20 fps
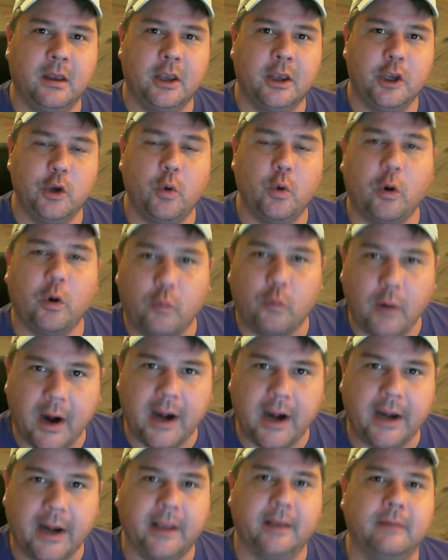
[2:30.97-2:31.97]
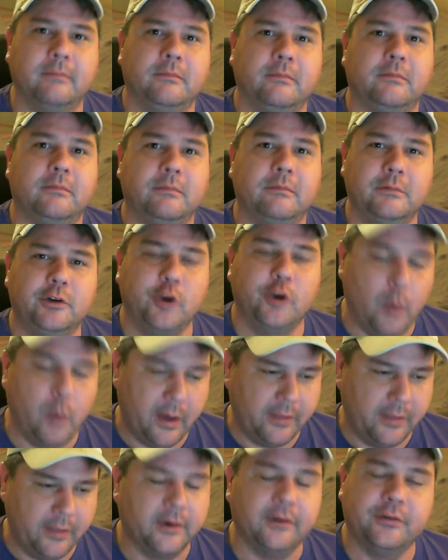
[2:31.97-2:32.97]
you are ready to
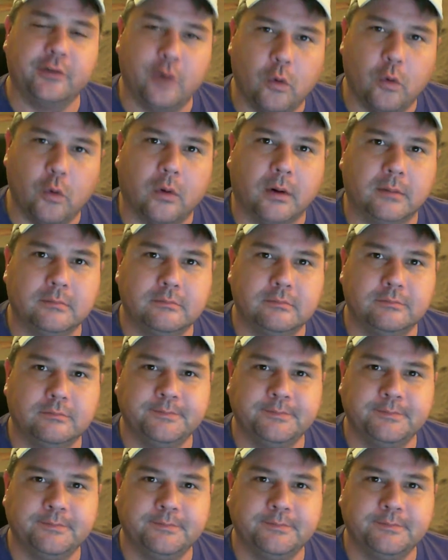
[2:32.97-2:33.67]
weather the storm.